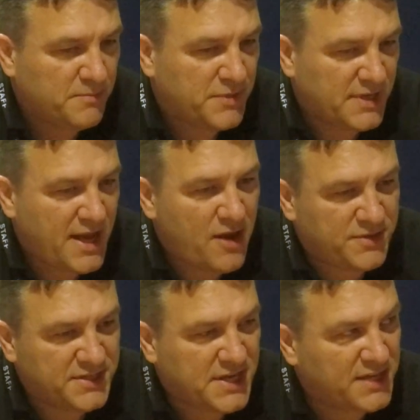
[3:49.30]
But now
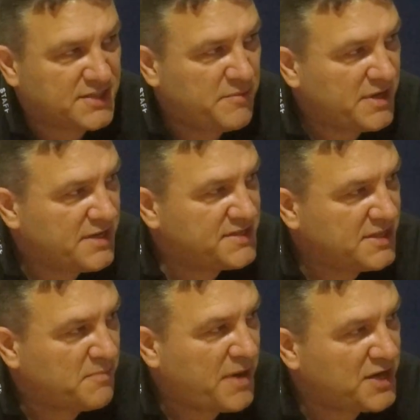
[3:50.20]
these guys come in and you see
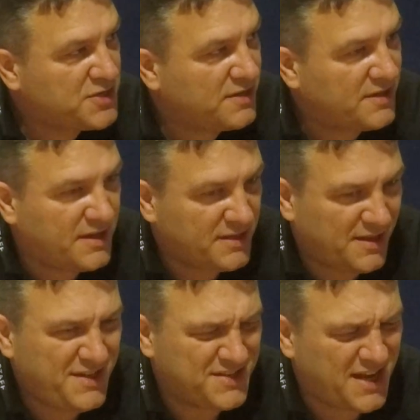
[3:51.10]
the passion,
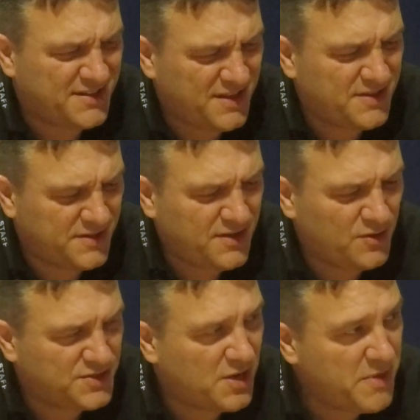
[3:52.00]
and these guys, they know
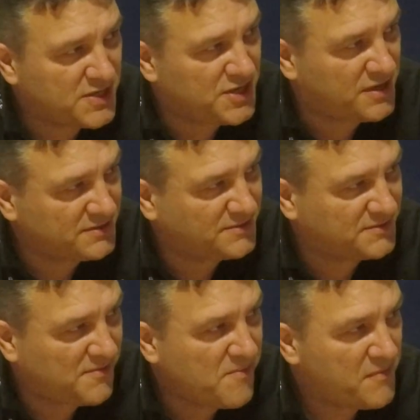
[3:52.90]
so much.
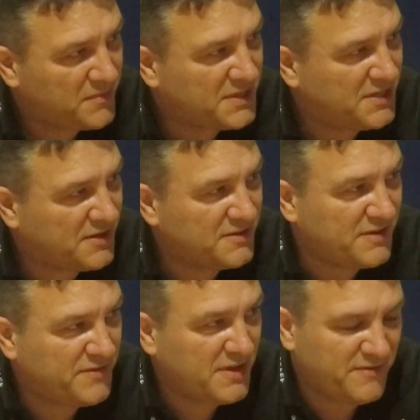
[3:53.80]

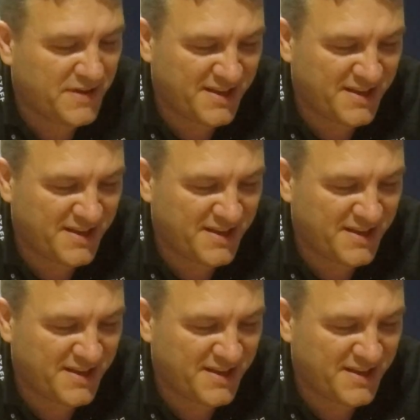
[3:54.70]
If you